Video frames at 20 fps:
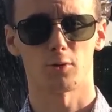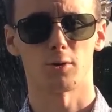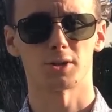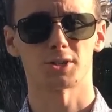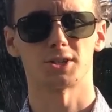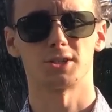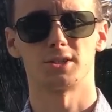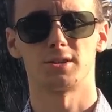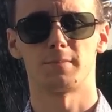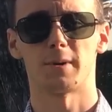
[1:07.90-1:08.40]

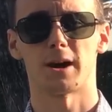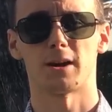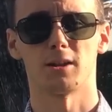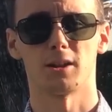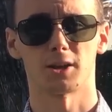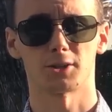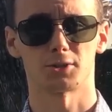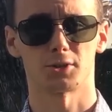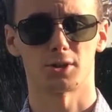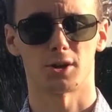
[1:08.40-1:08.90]
questions about
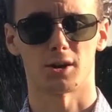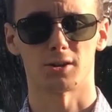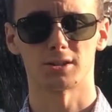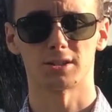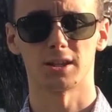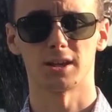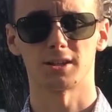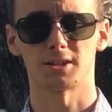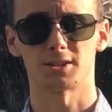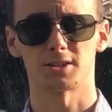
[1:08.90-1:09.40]
electric
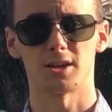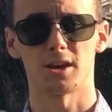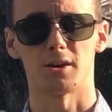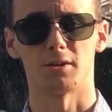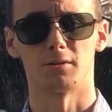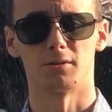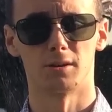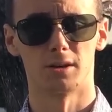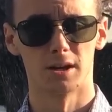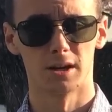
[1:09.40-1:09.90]
cars, let us know.
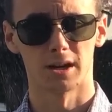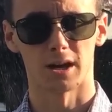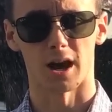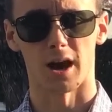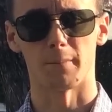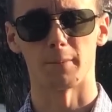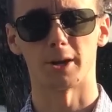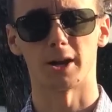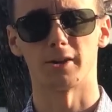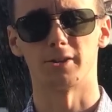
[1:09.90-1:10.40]

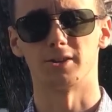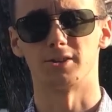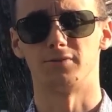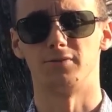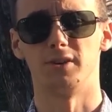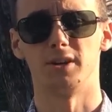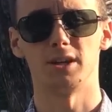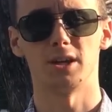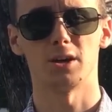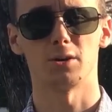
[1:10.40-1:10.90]
Comment on this
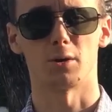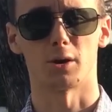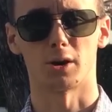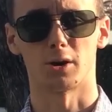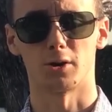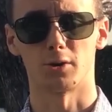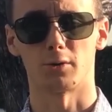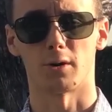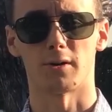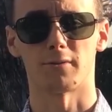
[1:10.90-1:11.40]
video or
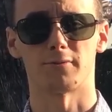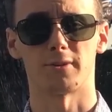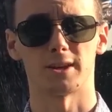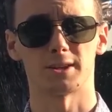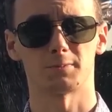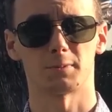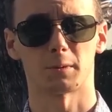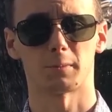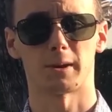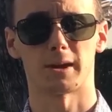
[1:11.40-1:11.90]
go to our
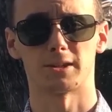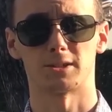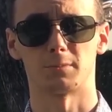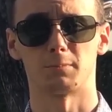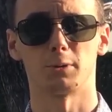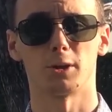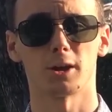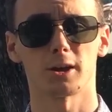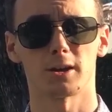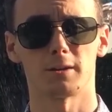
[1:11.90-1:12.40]
Facebook page
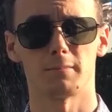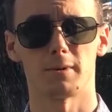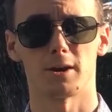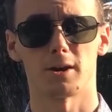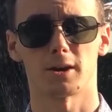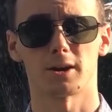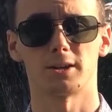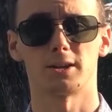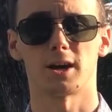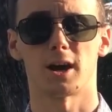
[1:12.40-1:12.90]
at plug in
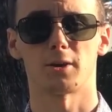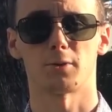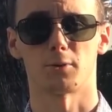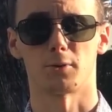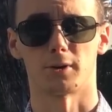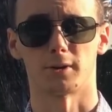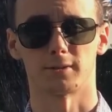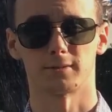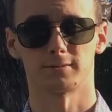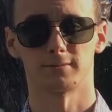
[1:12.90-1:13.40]
america dot org.